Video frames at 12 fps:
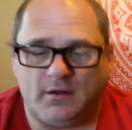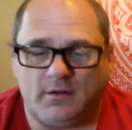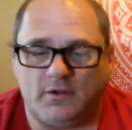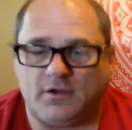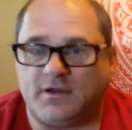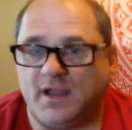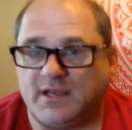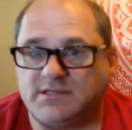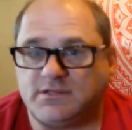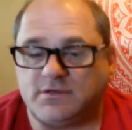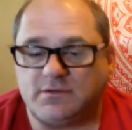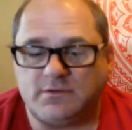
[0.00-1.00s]
It'll look
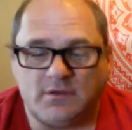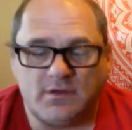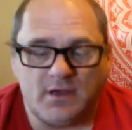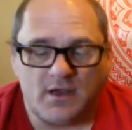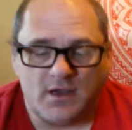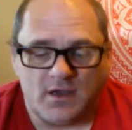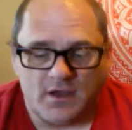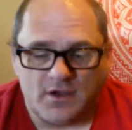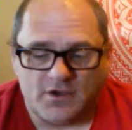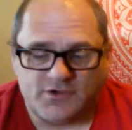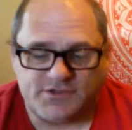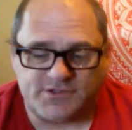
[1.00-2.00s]
nicer.
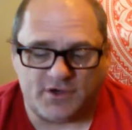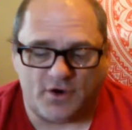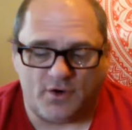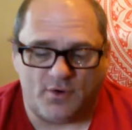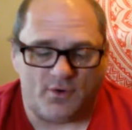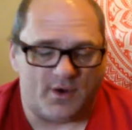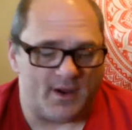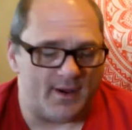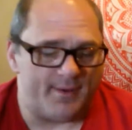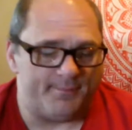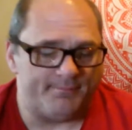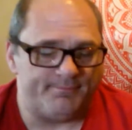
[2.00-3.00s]
So
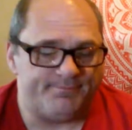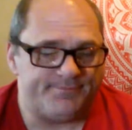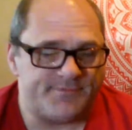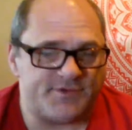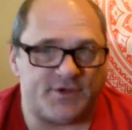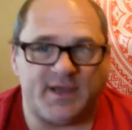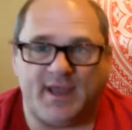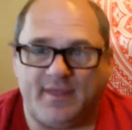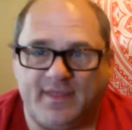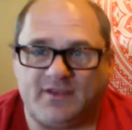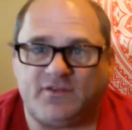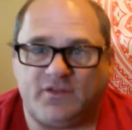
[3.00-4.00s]

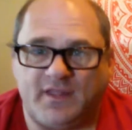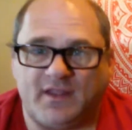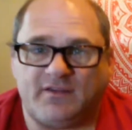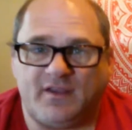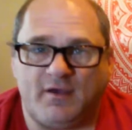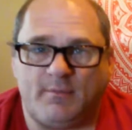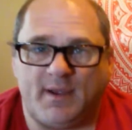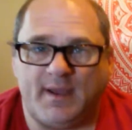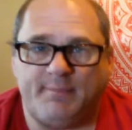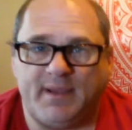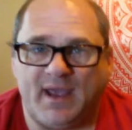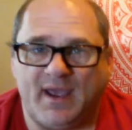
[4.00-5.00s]
yeah, that's how
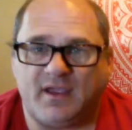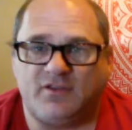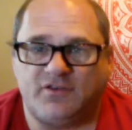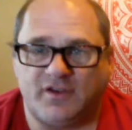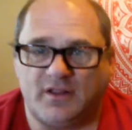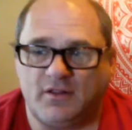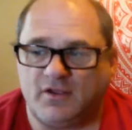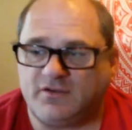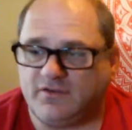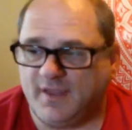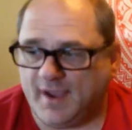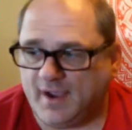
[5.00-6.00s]
my packaging
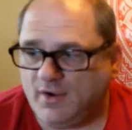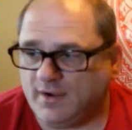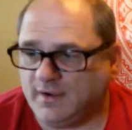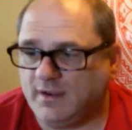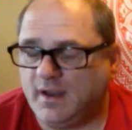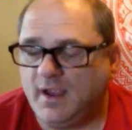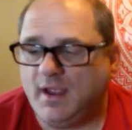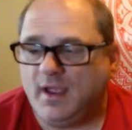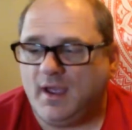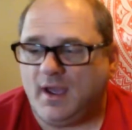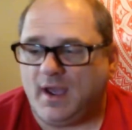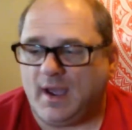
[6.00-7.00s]
looks now. And
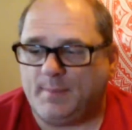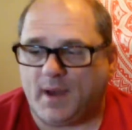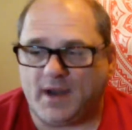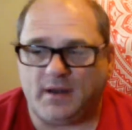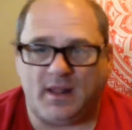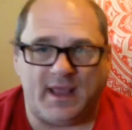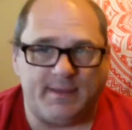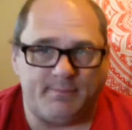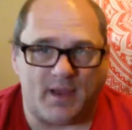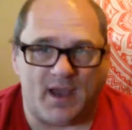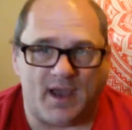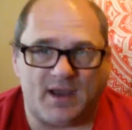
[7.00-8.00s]
I bought a
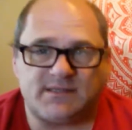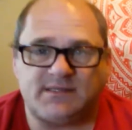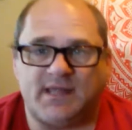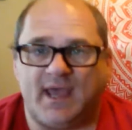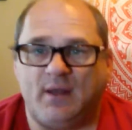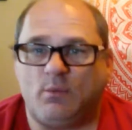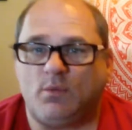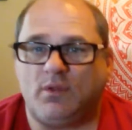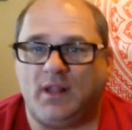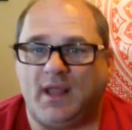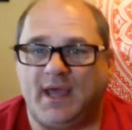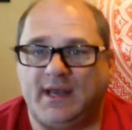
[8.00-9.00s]
light box that
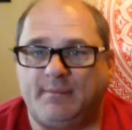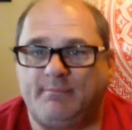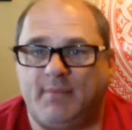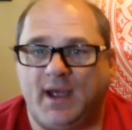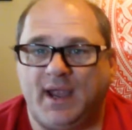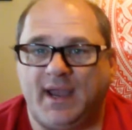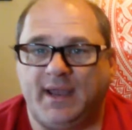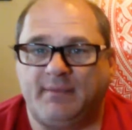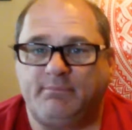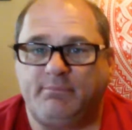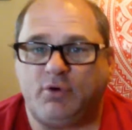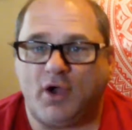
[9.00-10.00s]
will light up
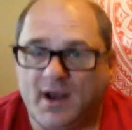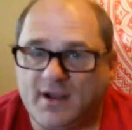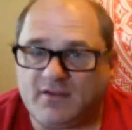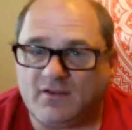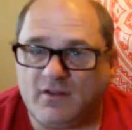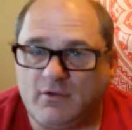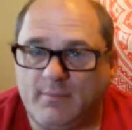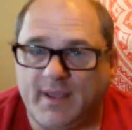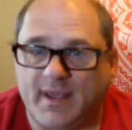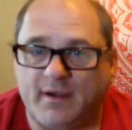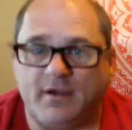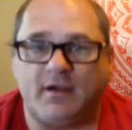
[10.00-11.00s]
my products a little
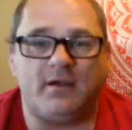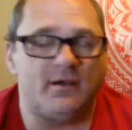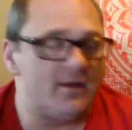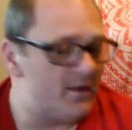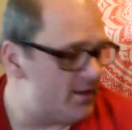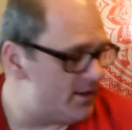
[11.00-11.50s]
better.